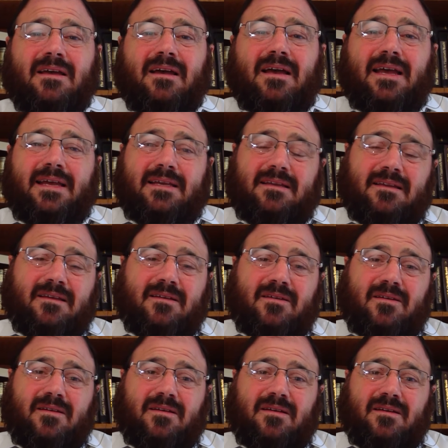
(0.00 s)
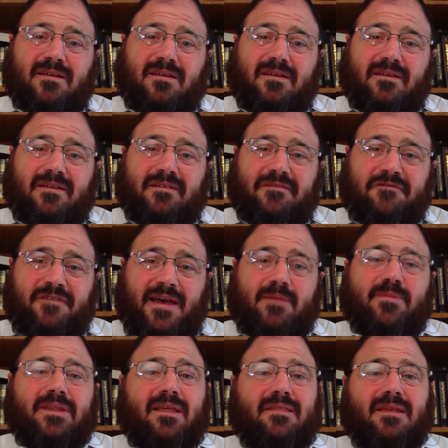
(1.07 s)
A
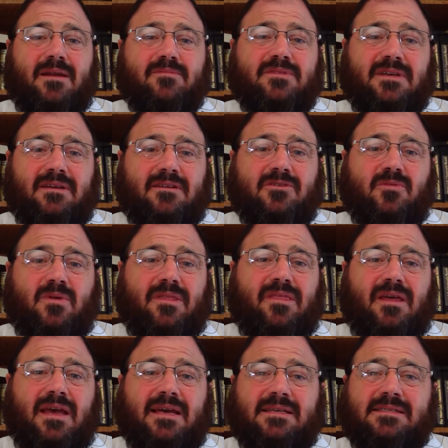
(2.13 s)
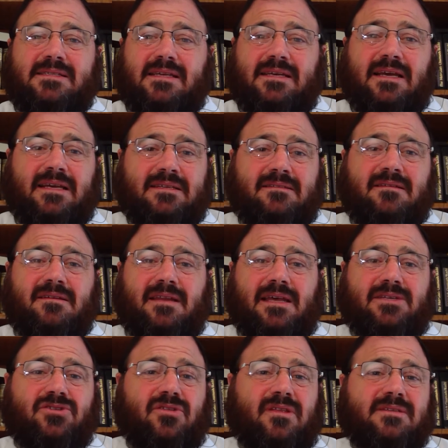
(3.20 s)
family that I'm dealing with has a
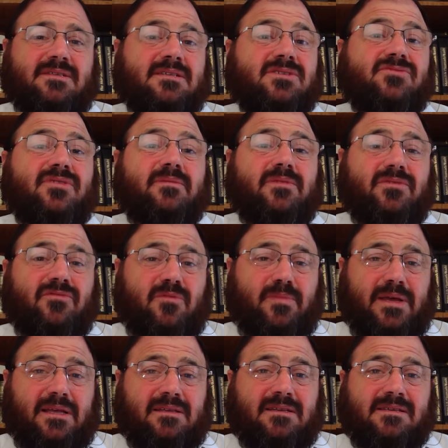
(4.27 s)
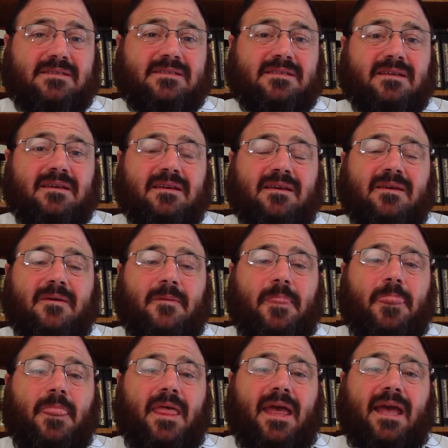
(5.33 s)
teenager that's extremely rebellious,
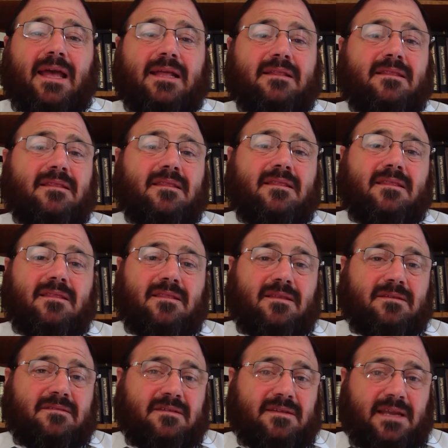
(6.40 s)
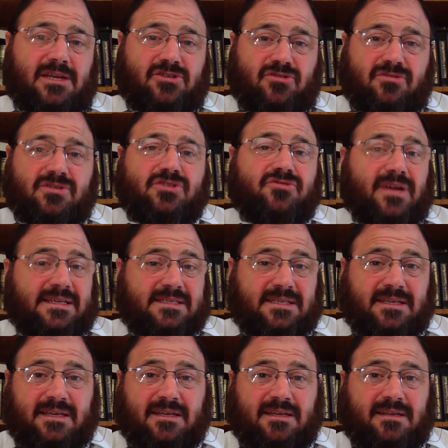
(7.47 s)
and the teenager is
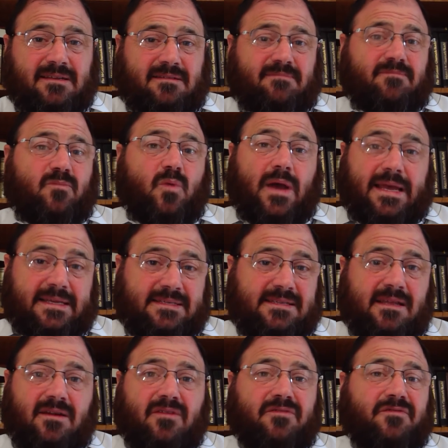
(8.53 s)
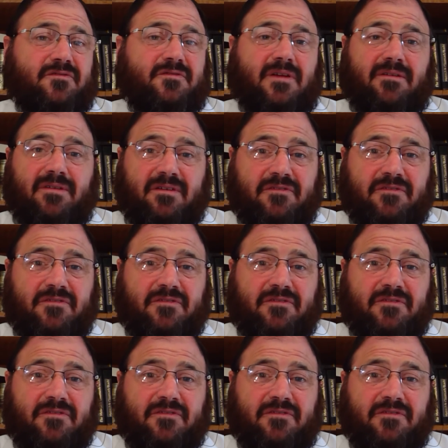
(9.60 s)
dressing in ways that are very